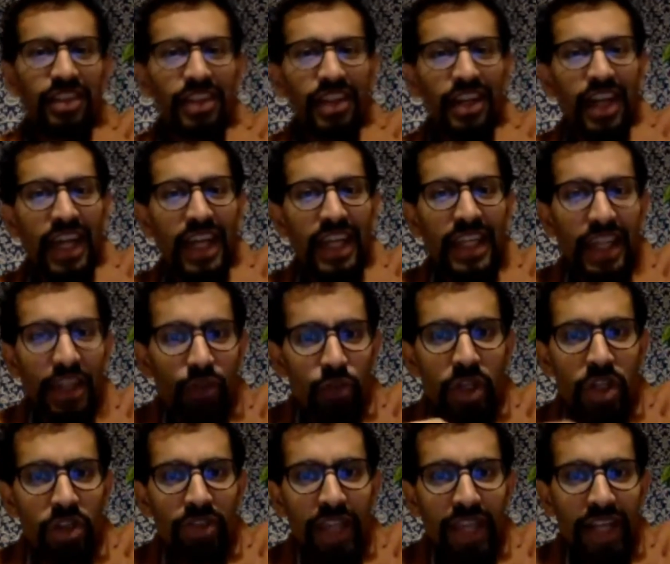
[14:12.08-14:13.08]
And get rid
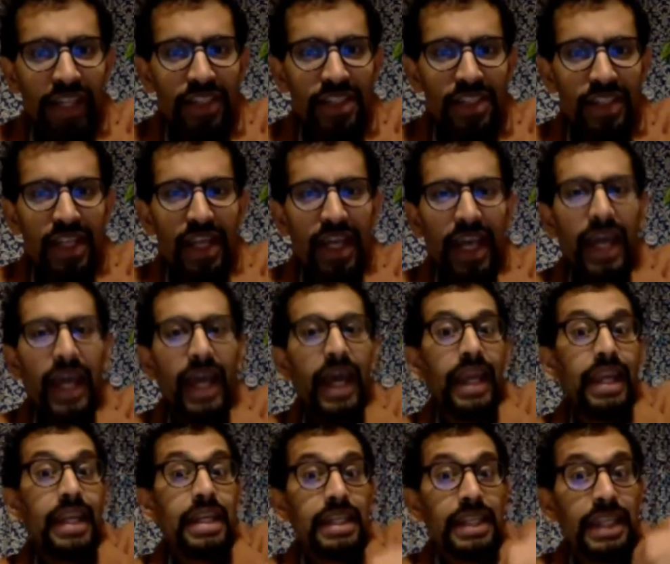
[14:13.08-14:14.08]
of that,
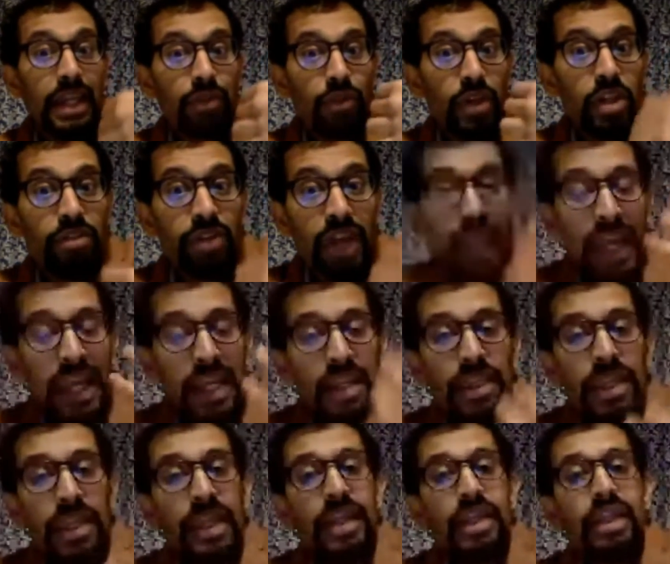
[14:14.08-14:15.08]
and get rid of
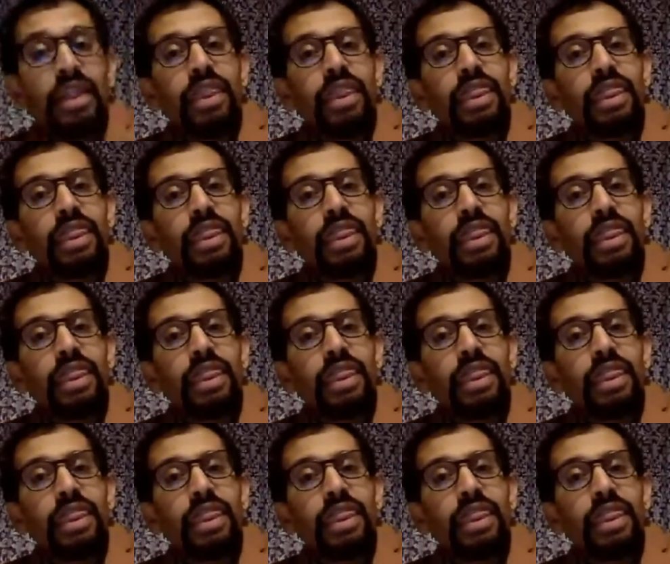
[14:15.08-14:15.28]
anything